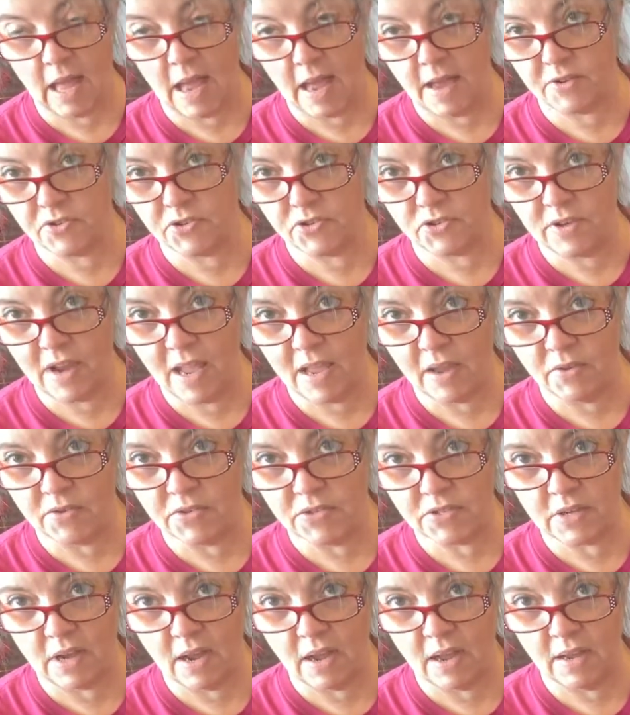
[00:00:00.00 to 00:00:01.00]
/ nail
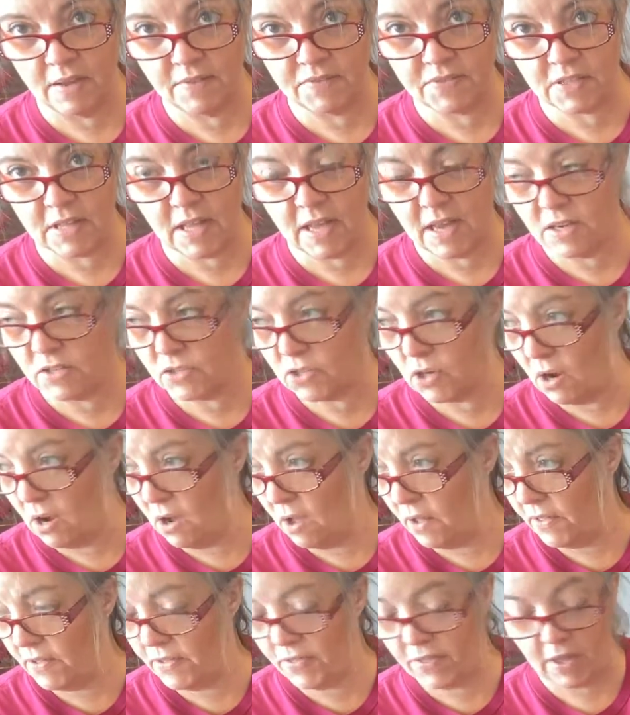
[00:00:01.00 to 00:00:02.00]
stuff / all
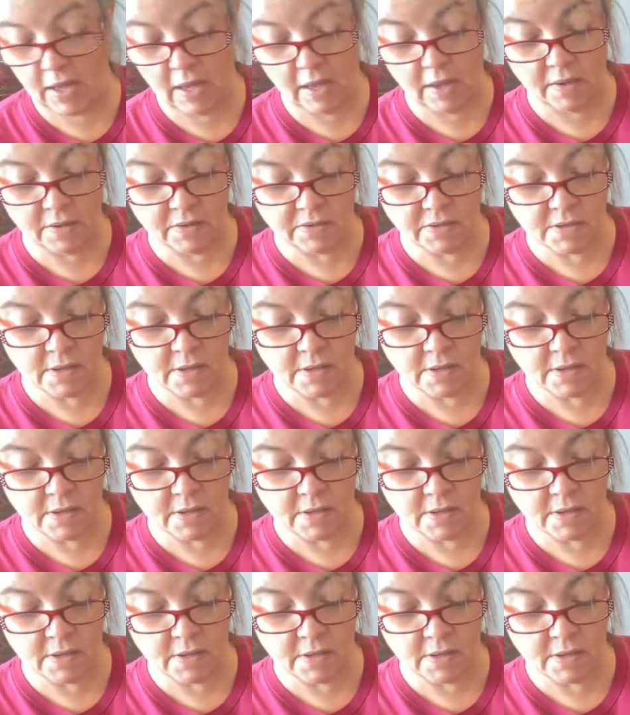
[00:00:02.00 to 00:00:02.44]
the things.